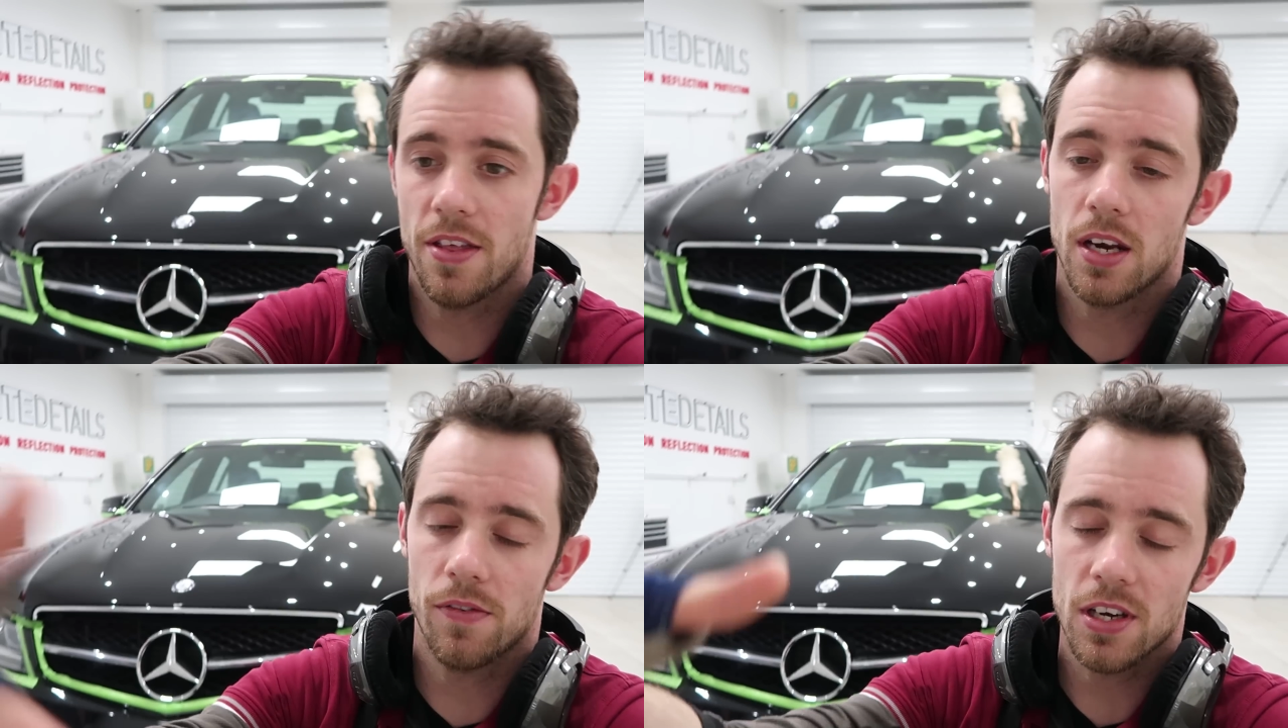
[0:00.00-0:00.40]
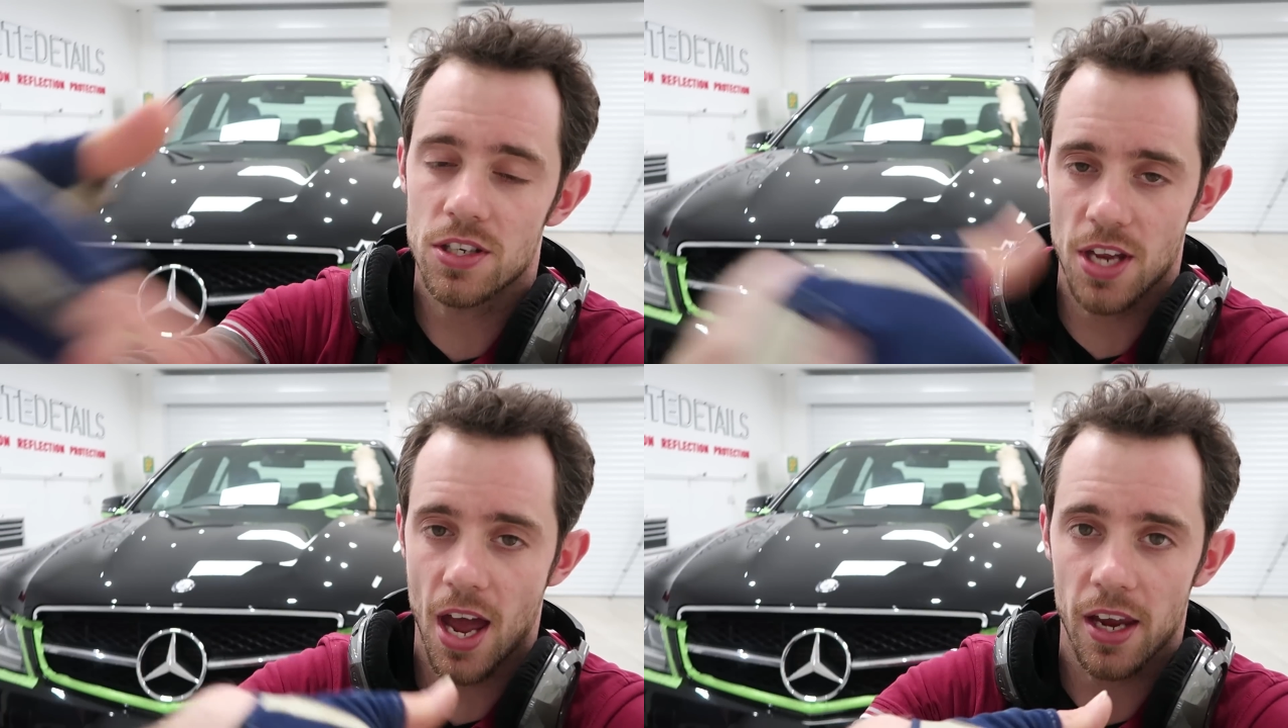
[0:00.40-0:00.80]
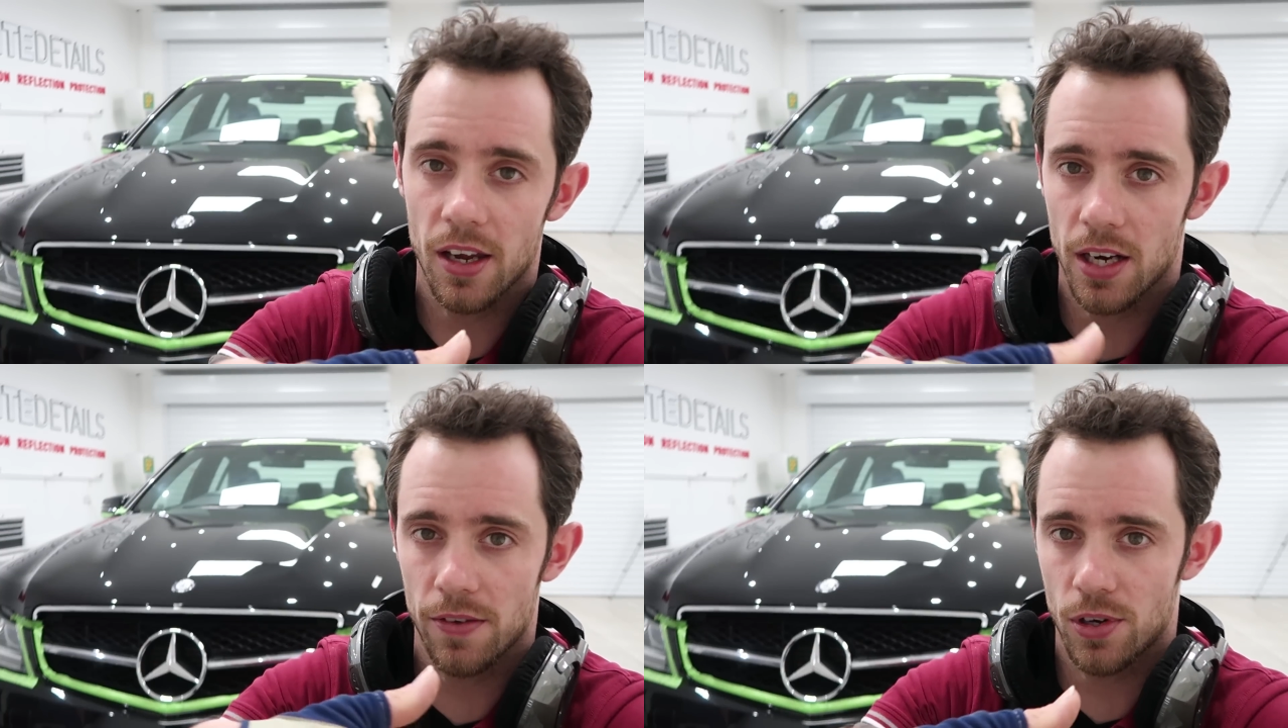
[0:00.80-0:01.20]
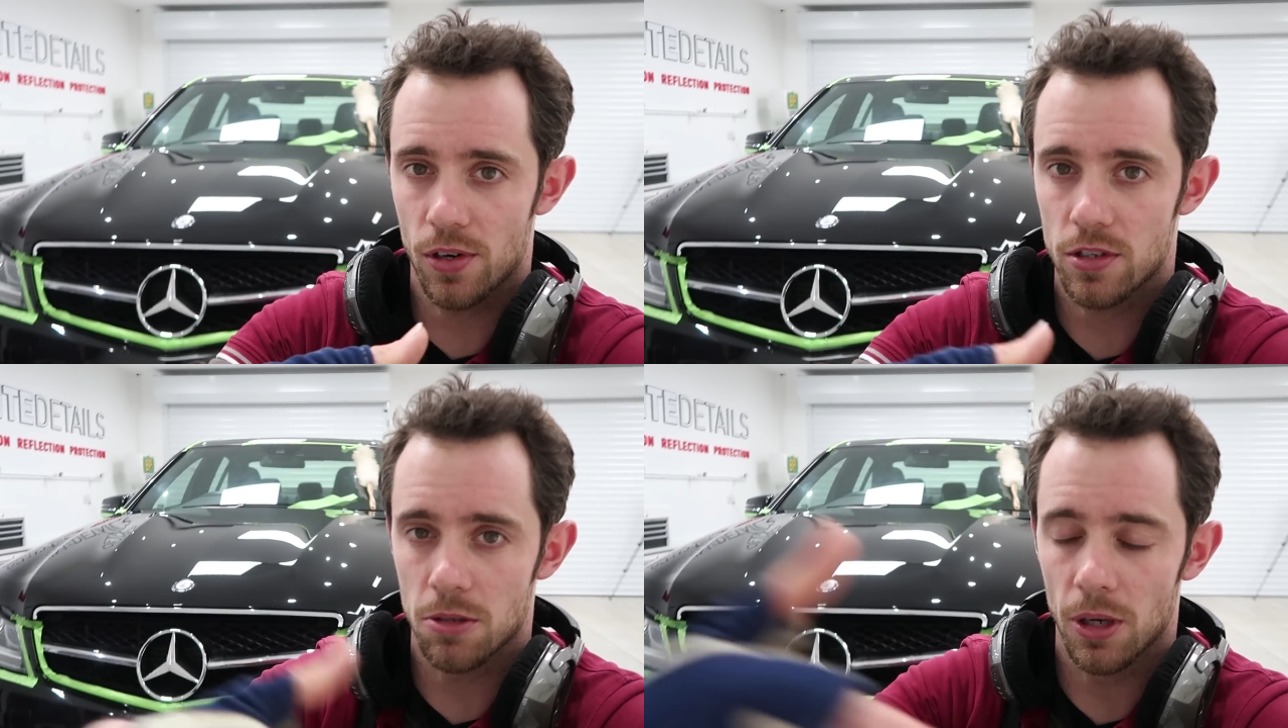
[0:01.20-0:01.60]
At the end of each day, I give the
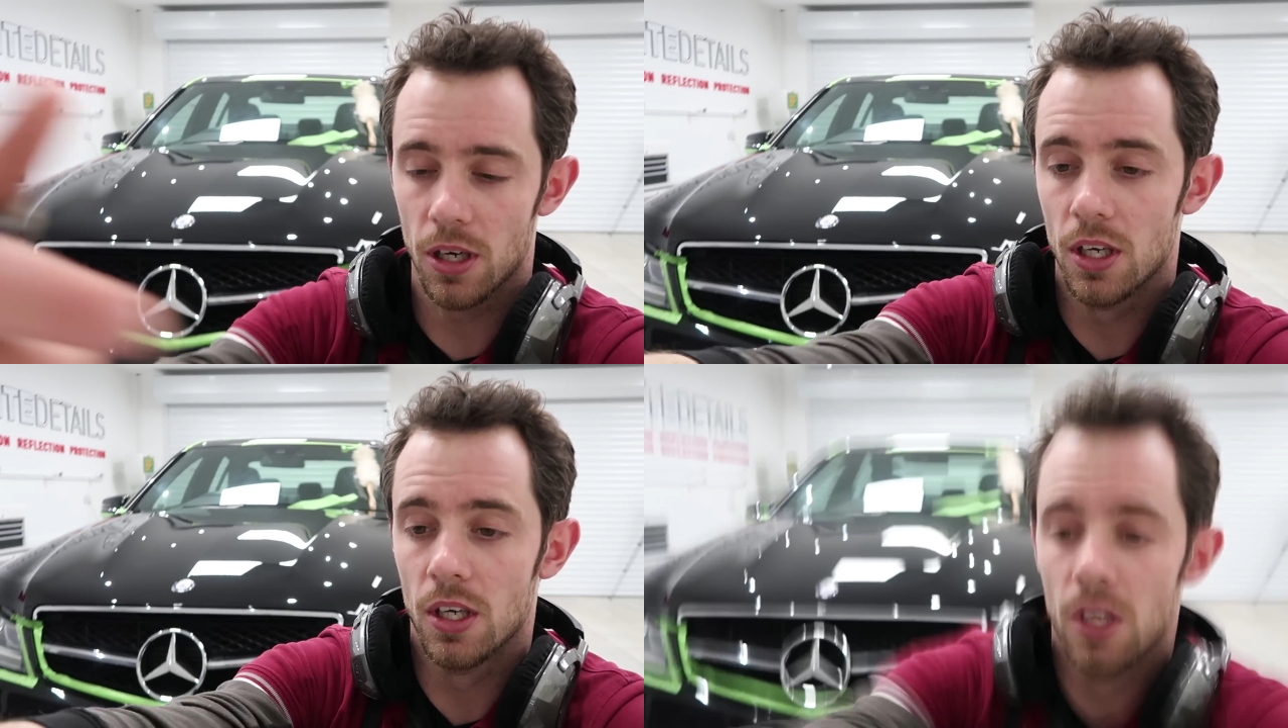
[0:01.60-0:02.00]
customer